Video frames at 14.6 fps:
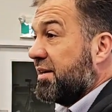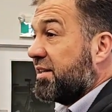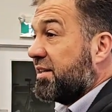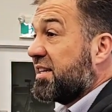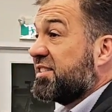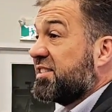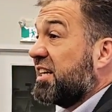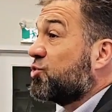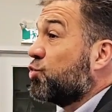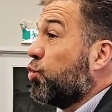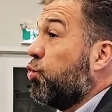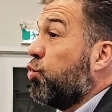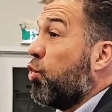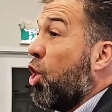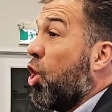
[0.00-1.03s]
He does not
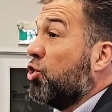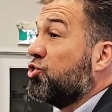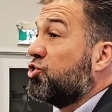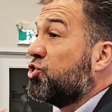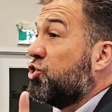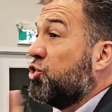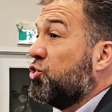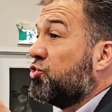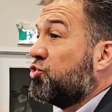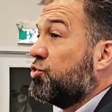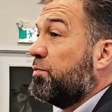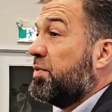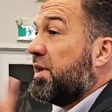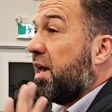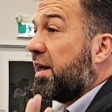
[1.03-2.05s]
want you to
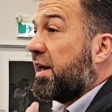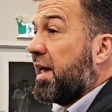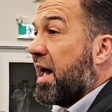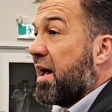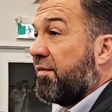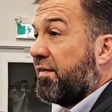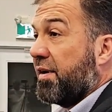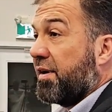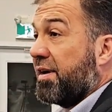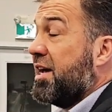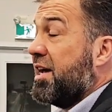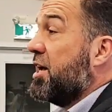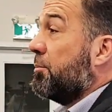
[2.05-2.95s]
be a kafir.